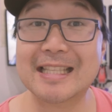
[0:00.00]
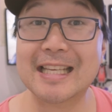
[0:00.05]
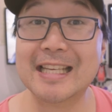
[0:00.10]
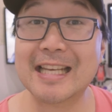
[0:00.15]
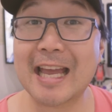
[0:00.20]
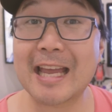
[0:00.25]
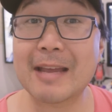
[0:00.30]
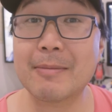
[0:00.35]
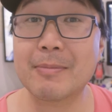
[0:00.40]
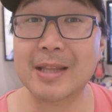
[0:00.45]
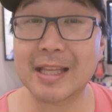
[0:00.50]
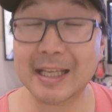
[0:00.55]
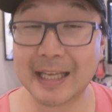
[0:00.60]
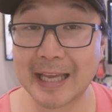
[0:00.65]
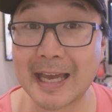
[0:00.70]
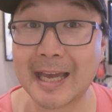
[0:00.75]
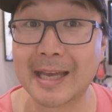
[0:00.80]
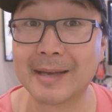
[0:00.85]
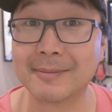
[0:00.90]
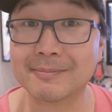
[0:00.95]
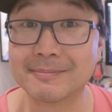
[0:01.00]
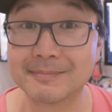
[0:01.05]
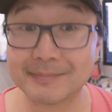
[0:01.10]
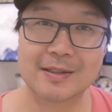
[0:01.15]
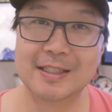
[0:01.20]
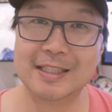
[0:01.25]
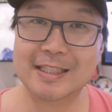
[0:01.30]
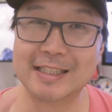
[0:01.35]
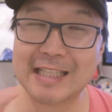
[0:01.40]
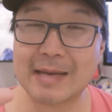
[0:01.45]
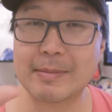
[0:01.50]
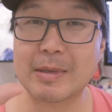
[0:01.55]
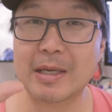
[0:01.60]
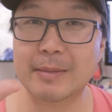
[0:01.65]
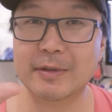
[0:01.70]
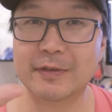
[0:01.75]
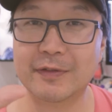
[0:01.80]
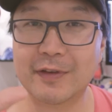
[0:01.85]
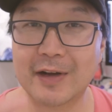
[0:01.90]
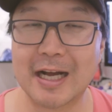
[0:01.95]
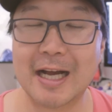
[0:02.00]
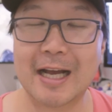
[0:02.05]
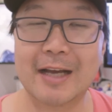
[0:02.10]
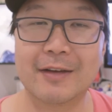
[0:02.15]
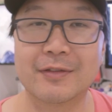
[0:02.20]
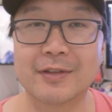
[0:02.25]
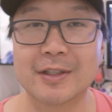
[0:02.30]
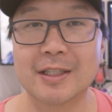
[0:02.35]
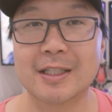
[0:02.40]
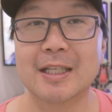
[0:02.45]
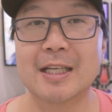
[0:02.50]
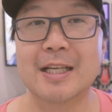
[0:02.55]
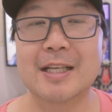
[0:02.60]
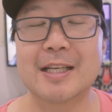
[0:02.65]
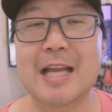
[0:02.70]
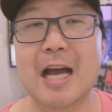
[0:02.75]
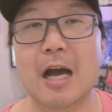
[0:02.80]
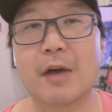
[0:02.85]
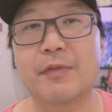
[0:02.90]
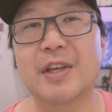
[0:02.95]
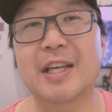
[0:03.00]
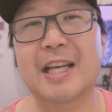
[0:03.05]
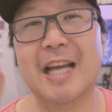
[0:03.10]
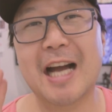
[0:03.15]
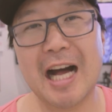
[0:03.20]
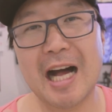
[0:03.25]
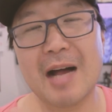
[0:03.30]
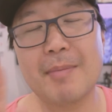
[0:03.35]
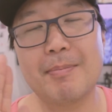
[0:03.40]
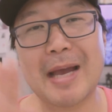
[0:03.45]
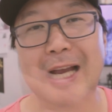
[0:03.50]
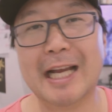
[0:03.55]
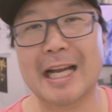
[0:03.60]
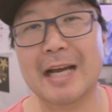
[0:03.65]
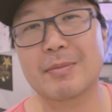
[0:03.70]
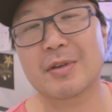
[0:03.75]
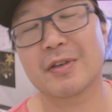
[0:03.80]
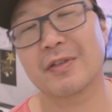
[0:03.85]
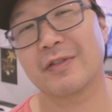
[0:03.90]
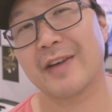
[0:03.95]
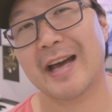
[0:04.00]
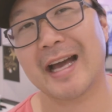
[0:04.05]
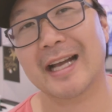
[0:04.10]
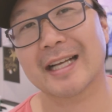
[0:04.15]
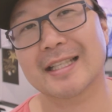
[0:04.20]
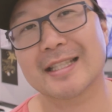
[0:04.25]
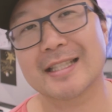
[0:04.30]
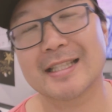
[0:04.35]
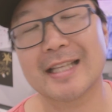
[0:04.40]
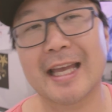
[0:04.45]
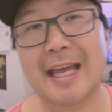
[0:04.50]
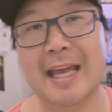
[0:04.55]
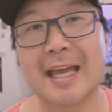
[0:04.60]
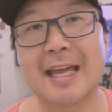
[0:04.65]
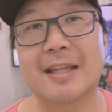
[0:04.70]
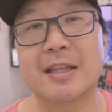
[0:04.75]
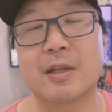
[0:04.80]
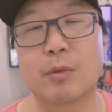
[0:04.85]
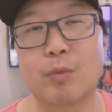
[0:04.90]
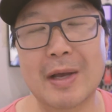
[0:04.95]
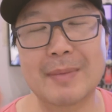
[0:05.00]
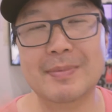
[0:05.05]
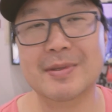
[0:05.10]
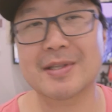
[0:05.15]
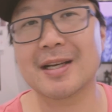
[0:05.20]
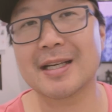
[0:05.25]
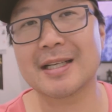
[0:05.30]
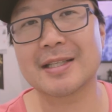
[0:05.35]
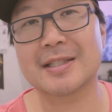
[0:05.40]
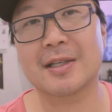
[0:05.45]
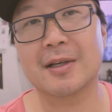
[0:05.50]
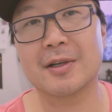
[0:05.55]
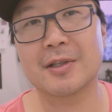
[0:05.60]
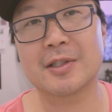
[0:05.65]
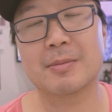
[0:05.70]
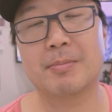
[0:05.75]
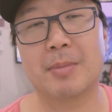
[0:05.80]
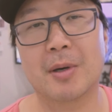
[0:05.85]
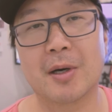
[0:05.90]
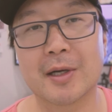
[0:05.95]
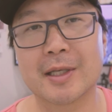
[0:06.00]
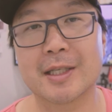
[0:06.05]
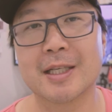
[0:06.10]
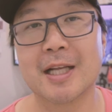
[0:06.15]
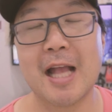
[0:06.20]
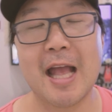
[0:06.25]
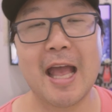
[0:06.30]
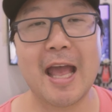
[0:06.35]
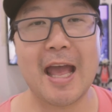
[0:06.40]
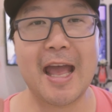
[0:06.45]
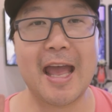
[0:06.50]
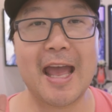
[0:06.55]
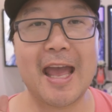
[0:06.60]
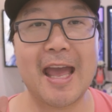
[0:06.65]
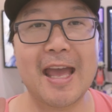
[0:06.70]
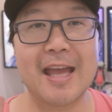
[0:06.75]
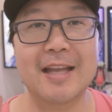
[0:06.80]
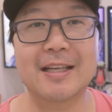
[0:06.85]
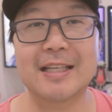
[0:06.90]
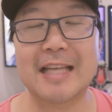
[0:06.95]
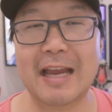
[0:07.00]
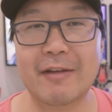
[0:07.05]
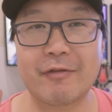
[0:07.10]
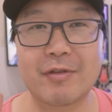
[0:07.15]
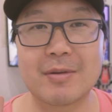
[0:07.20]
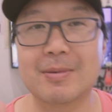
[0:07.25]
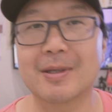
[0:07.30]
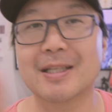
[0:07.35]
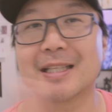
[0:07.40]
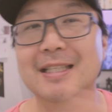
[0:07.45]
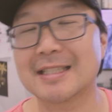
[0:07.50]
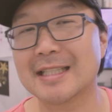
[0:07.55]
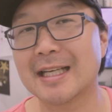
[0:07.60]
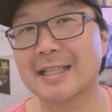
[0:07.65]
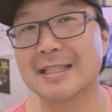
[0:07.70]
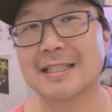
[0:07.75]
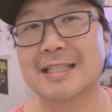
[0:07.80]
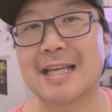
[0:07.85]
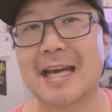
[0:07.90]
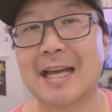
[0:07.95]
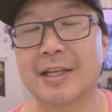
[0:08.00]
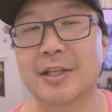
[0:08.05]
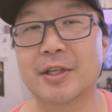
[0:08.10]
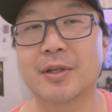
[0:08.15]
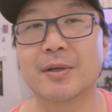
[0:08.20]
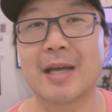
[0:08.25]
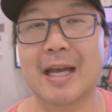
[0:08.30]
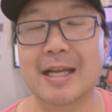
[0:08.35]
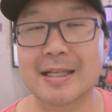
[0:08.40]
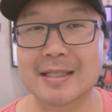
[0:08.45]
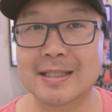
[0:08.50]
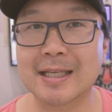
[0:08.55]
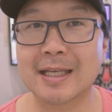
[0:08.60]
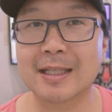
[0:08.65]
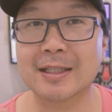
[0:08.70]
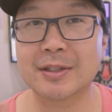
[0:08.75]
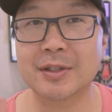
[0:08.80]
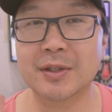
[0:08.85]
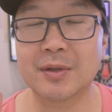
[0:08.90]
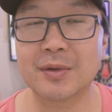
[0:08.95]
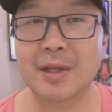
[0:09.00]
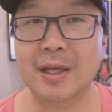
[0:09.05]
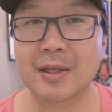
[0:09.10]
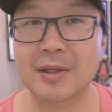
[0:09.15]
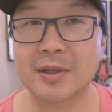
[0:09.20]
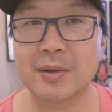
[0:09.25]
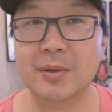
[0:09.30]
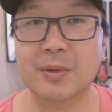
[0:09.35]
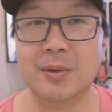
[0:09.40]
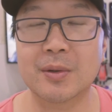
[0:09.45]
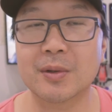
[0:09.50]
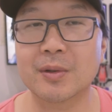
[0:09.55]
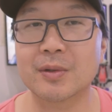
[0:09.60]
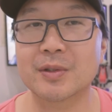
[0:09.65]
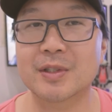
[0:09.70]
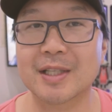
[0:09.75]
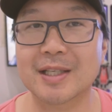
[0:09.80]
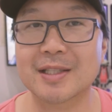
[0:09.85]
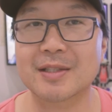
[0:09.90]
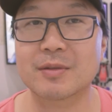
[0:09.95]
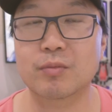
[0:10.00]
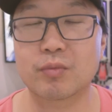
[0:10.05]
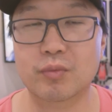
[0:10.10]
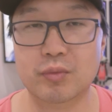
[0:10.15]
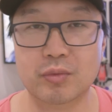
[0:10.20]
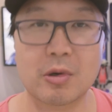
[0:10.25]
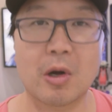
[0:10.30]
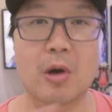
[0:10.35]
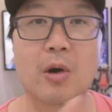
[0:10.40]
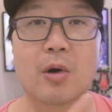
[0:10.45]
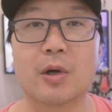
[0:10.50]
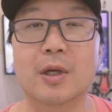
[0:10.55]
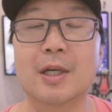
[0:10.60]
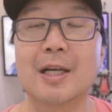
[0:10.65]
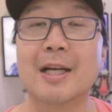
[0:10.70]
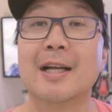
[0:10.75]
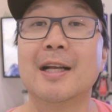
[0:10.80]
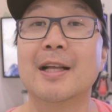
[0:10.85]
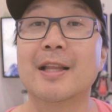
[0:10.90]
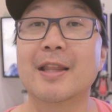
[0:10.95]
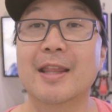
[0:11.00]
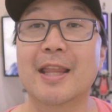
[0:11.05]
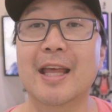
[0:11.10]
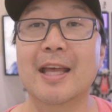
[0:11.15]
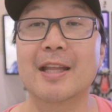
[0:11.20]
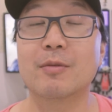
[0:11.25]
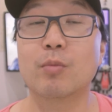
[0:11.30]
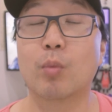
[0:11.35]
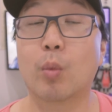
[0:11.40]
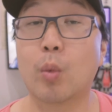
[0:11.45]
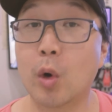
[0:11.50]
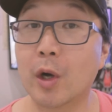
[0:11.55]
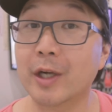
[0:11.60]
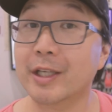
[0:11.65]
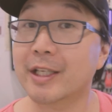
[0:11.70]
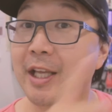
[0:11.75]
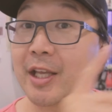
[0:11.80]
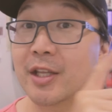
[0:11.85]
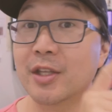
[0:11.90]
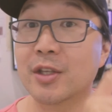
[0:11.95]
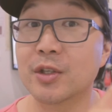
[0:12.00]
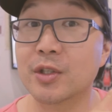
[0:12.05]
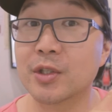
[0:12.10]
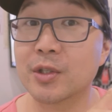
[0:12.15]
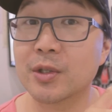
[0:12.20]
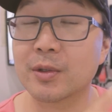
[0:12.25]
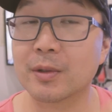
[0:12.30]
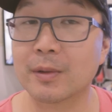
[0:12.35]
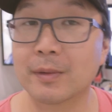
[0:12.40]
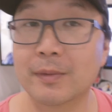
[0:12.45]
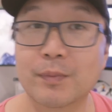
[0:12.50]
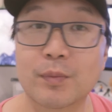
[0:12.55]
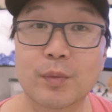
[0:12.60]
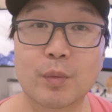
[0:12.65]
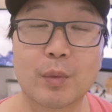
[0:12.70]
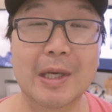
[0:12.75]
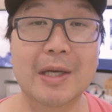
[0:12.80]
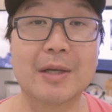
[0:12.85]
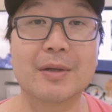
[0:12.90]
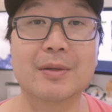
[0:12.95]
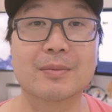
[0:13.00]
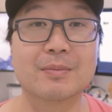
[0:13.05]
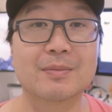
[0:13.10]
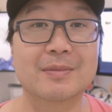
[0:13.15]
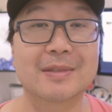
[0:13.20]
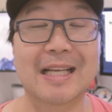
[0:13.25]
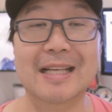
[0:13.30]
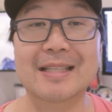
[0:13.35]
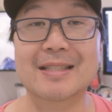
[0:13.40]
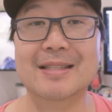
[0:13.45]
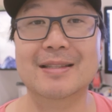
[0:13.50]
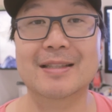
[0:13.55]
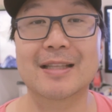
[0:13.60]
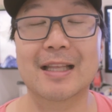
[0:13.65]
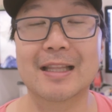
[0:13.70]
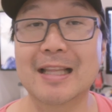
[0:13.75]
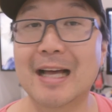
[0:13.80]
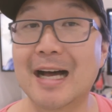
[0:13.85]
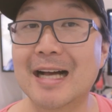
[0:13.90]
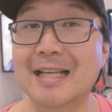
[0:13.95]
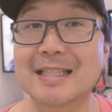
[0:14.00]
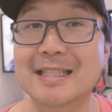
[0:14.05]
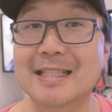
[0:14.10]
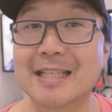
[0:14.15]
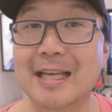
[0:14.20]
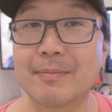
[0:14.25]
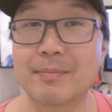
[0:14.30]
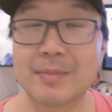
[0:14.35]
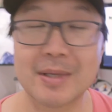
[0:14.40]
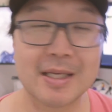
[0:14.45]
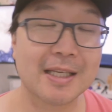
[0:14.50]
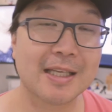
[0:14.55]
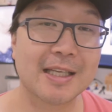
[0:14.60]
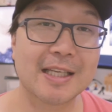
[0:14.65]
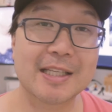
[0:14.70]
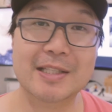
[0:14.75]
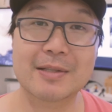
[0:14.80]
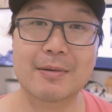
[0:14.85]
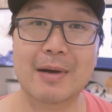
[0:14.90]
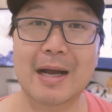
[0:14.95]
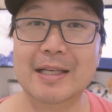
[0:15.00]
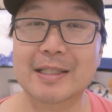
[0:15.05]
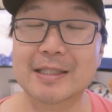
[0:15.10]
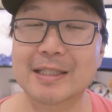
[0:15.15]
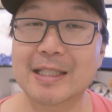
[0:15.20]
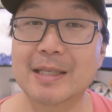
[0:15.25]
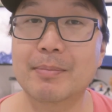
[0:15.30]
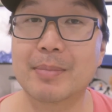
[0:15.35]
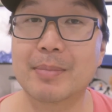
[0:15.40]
the name of the game. Step number five. Now, if you can't back up your facts and the website has gone to pot and everybody's starting to attack you and telling you that you're just wrong, then what can you do? Well, that's the last step is to actually